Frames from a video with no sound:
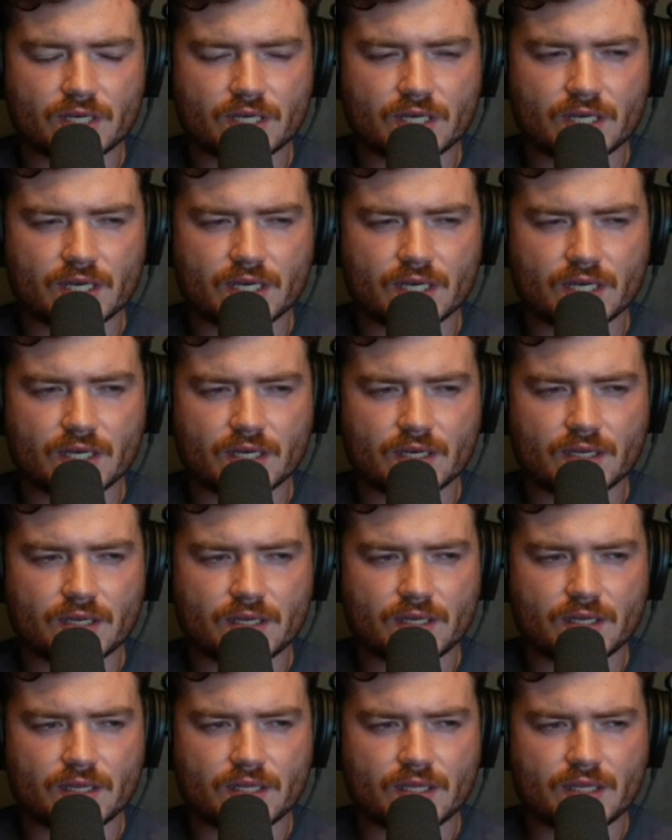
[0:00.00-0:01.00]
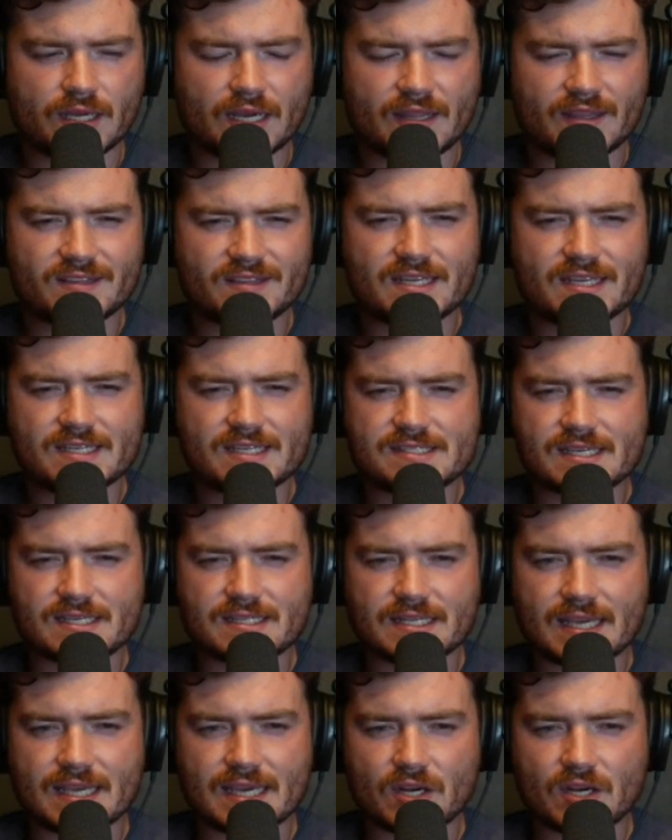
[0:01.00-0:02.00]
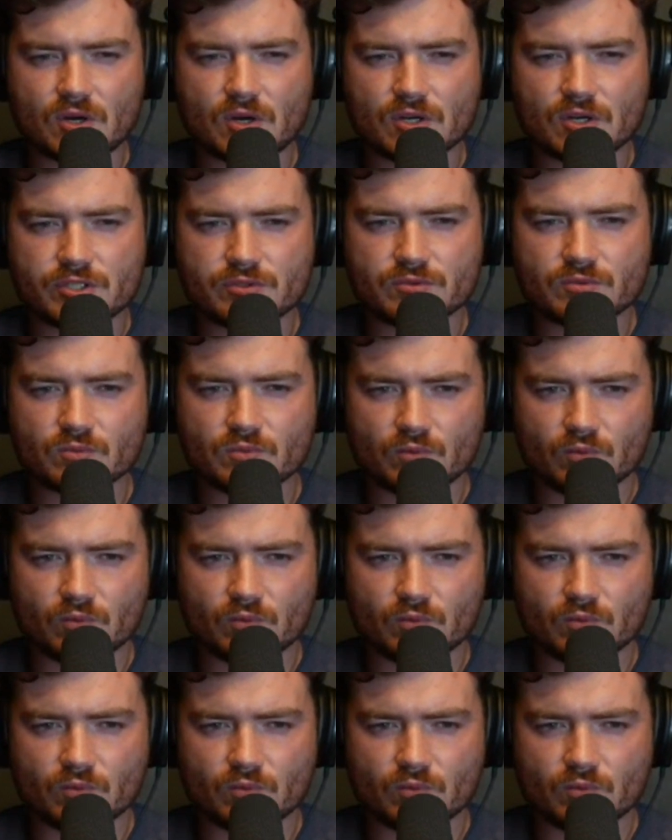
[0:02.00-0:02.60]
I think they said they had harsh